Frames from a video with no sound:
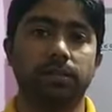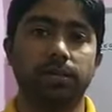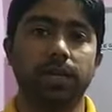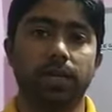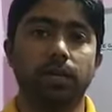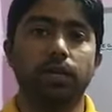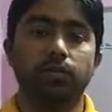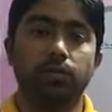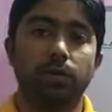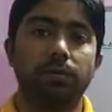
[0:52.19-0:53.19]
Okay,
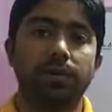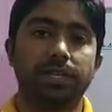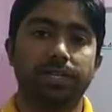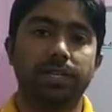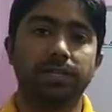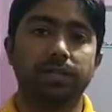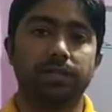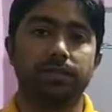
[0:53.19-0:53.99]
today we will discuss